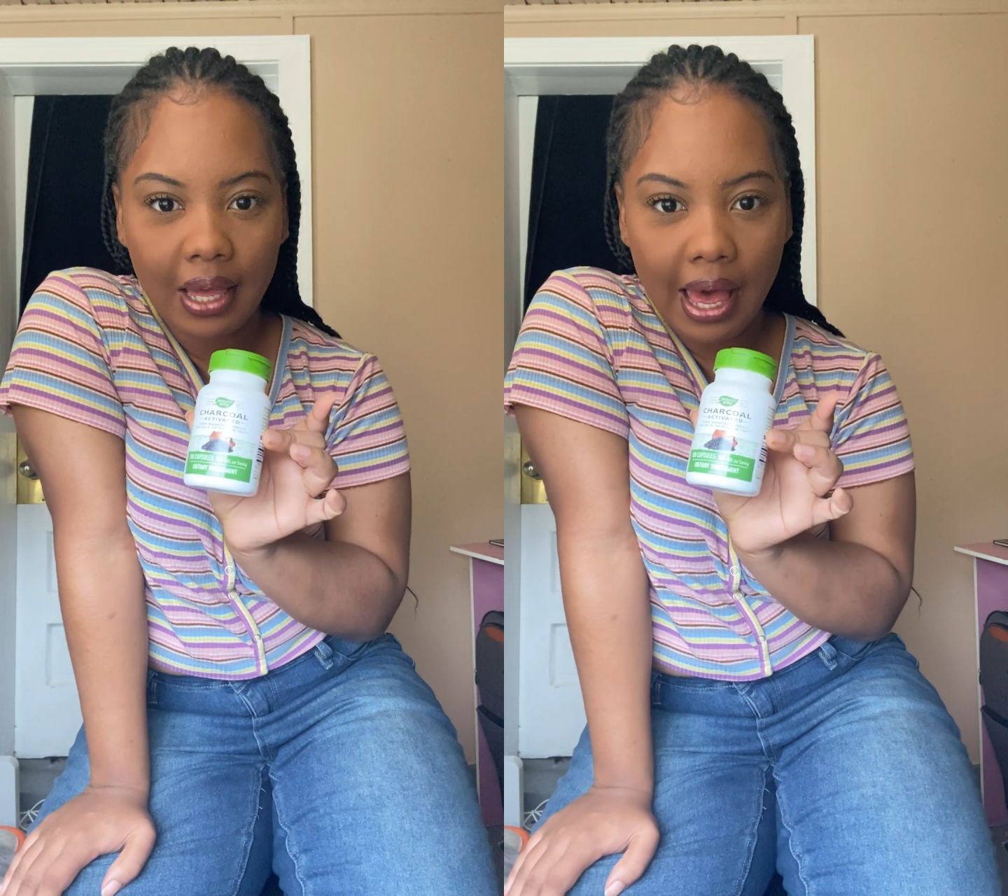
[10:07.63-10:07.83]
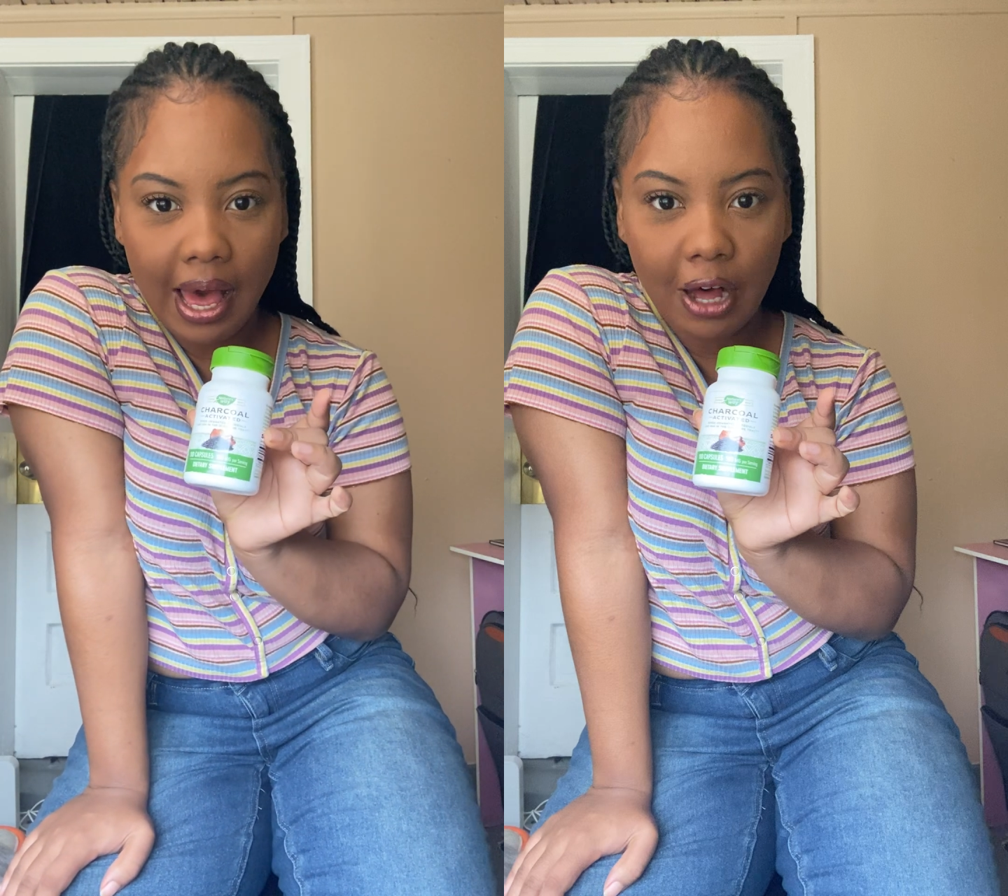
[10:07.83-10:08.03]

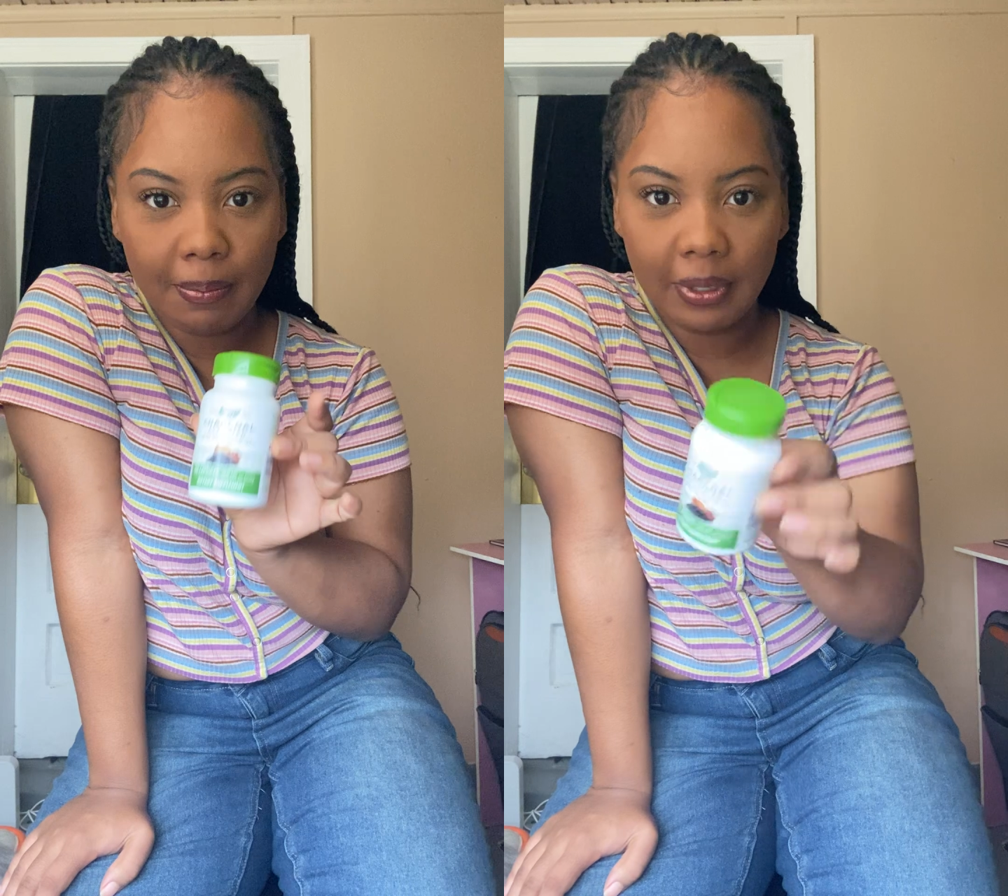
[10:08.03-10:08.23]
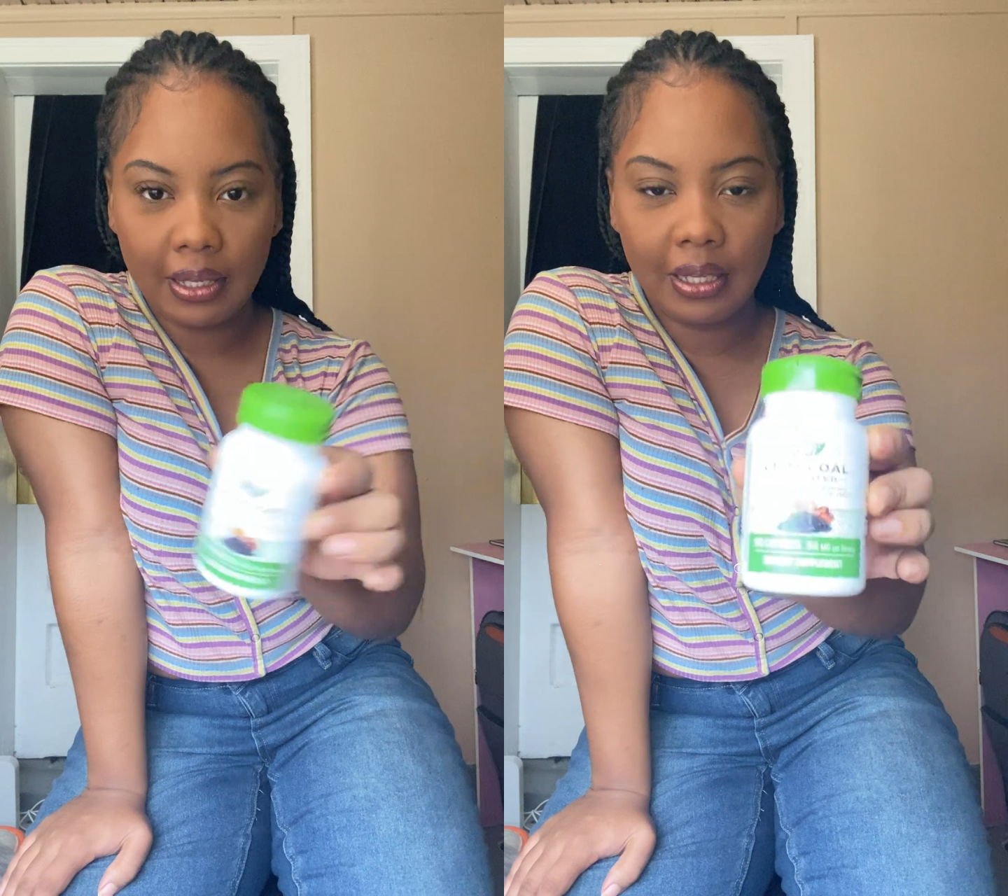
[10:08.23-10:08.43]
I'll
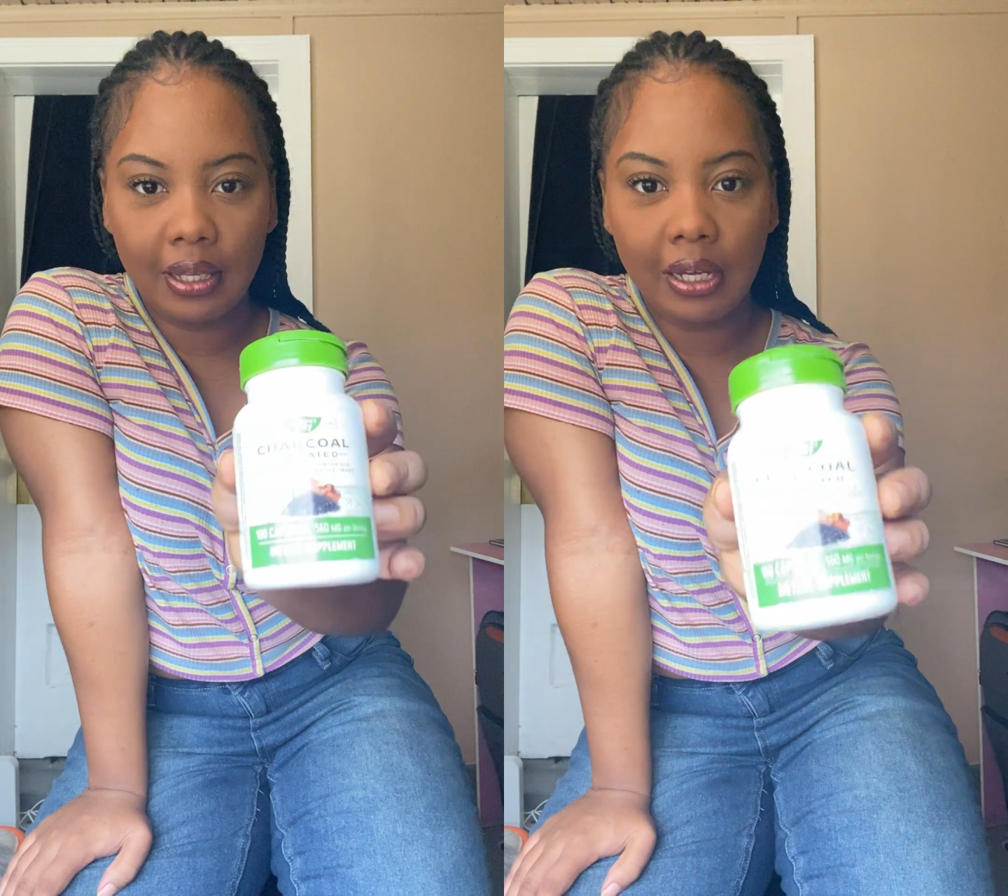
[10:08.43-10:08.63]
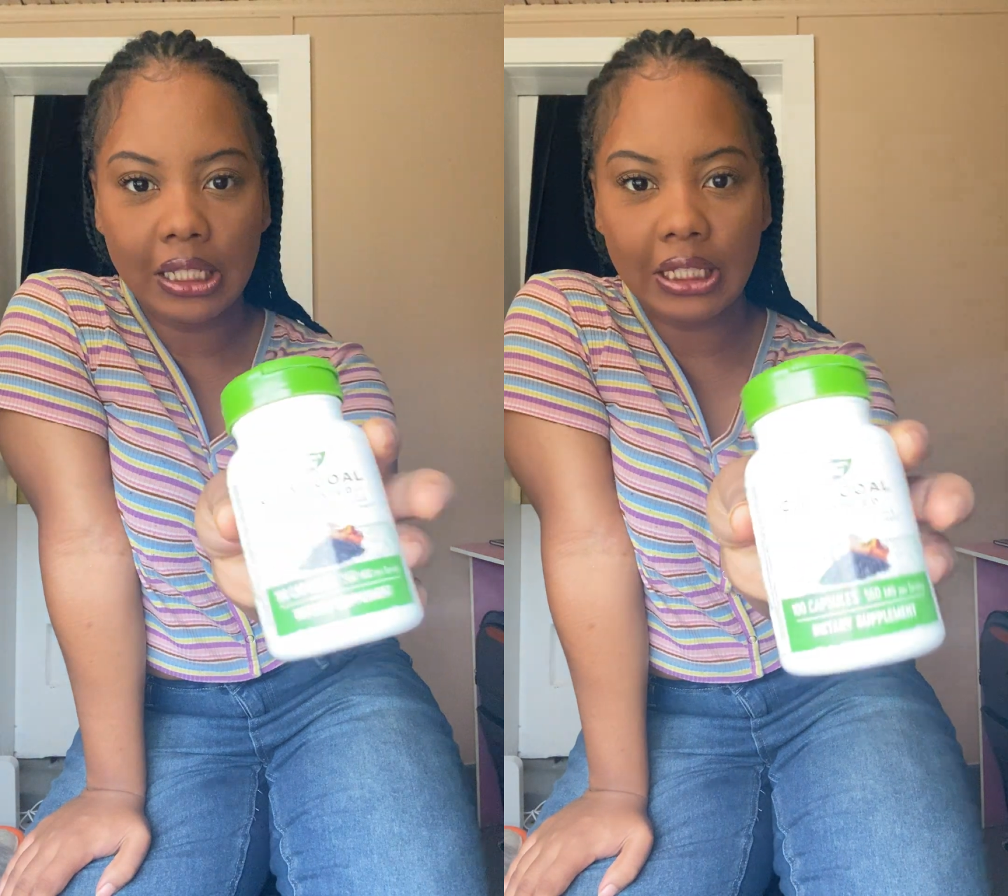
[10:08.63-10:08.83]
be
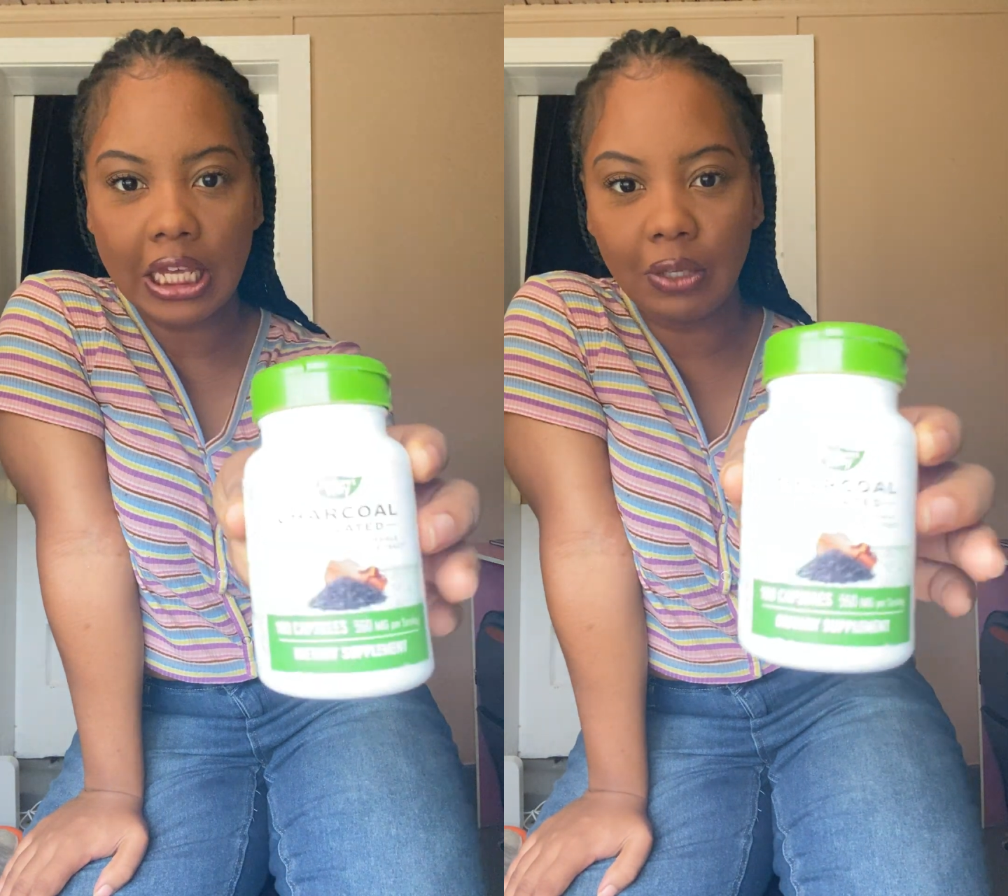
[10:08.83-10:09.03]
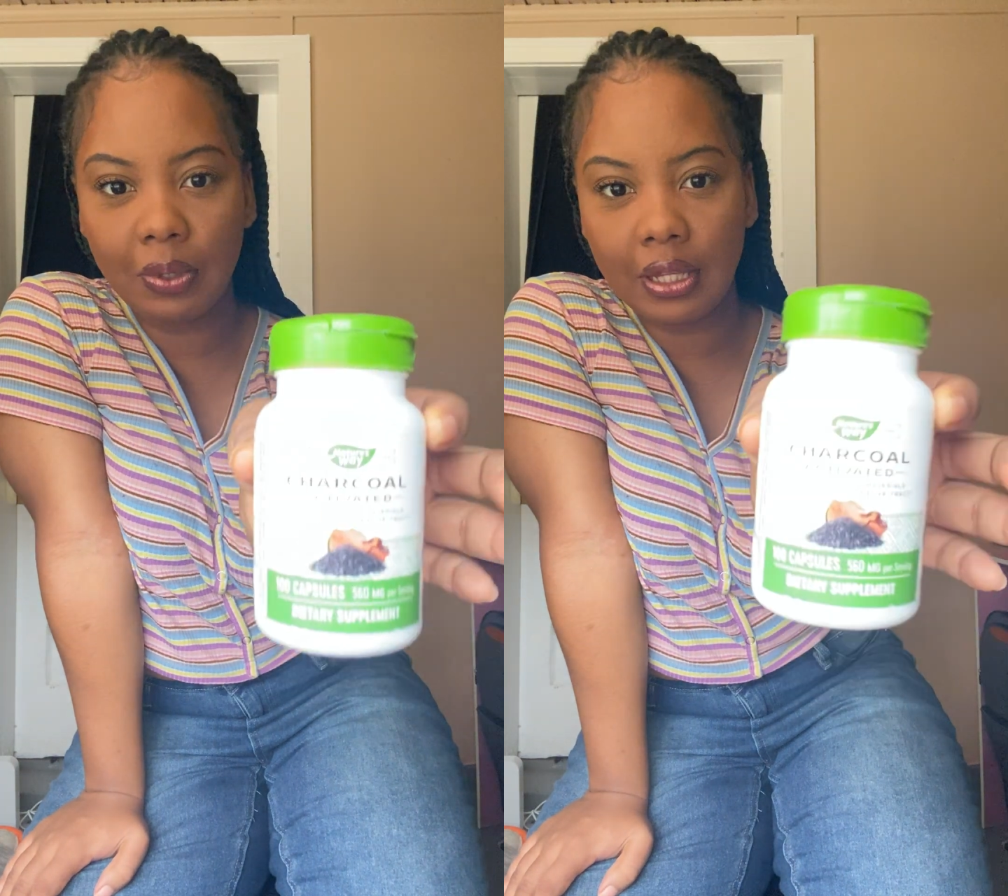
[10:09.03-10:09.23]

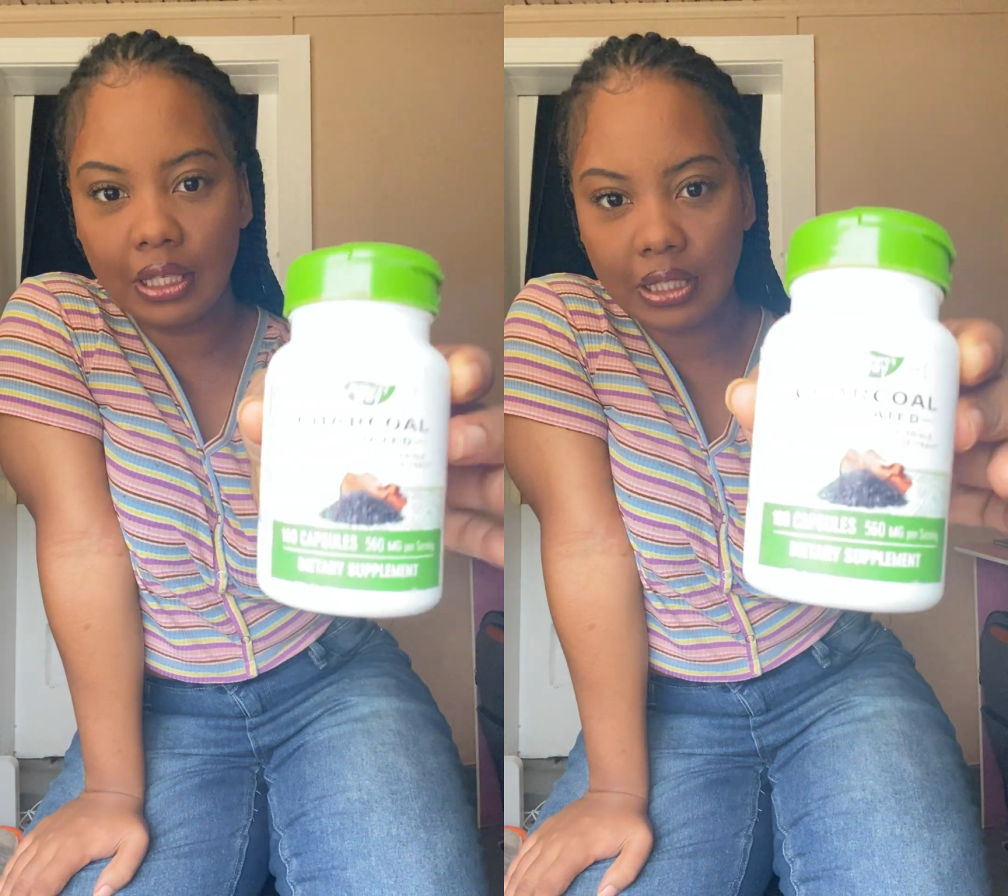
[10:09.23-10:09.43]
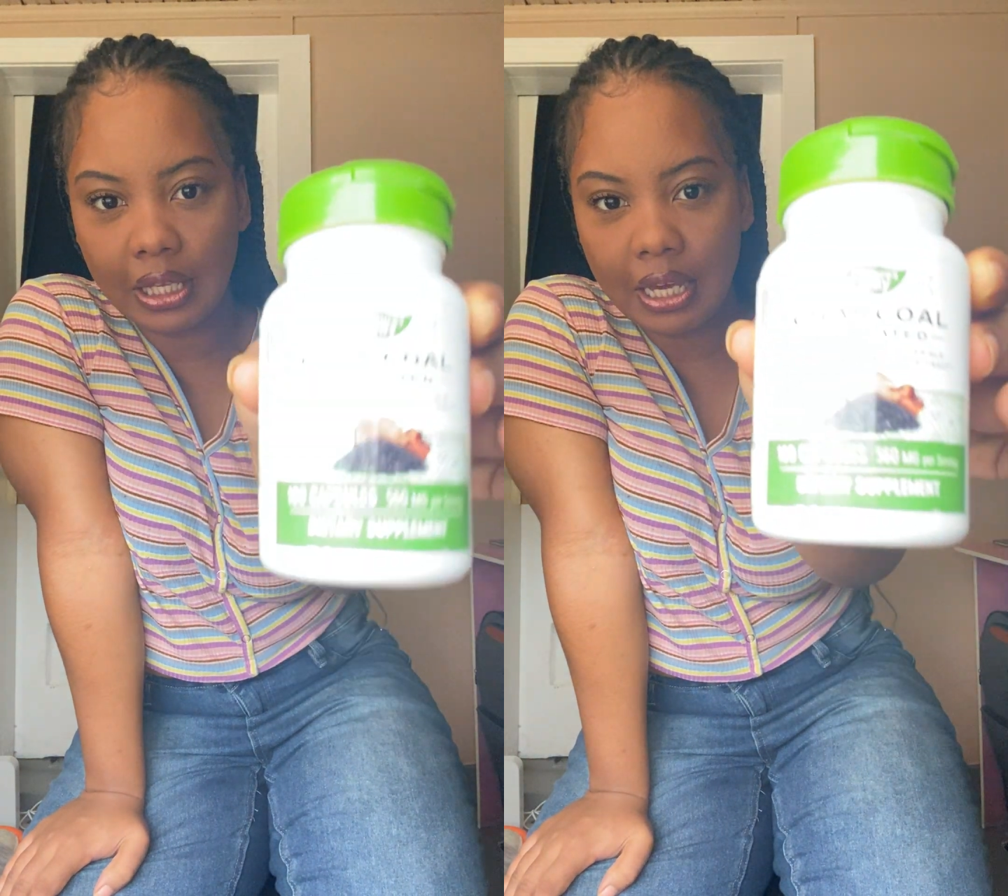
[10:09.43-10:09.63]
continuing
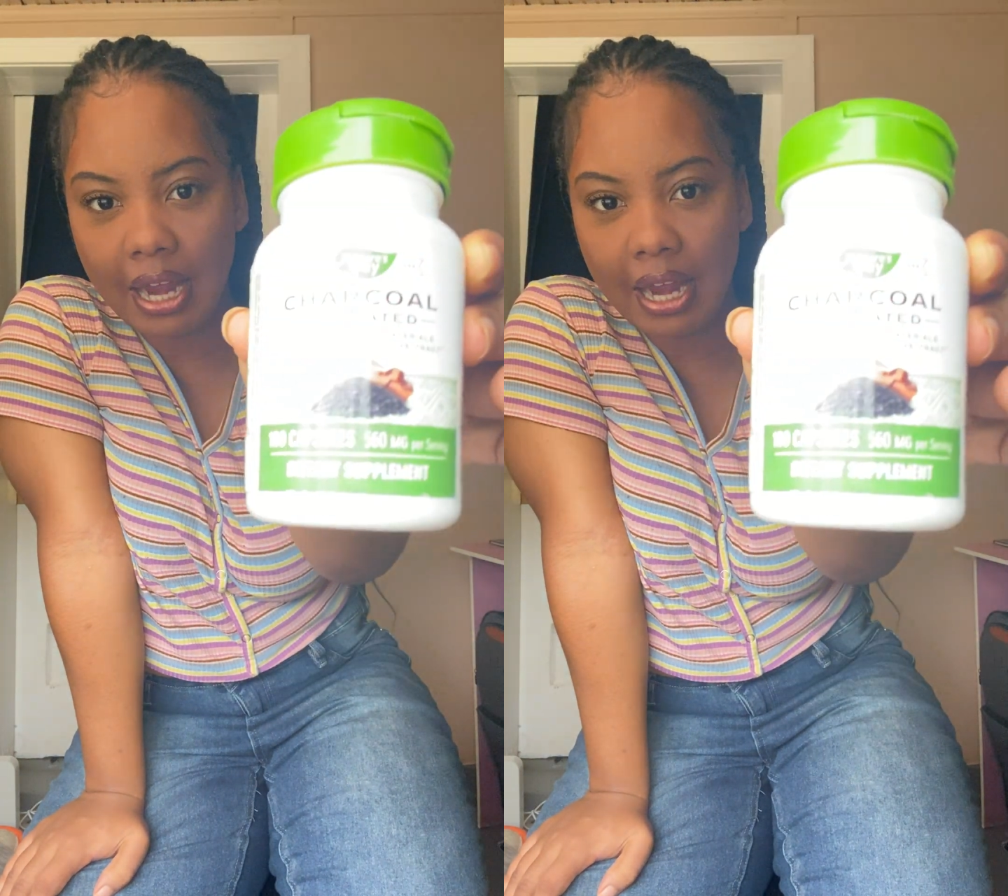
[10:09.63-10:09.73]
these again,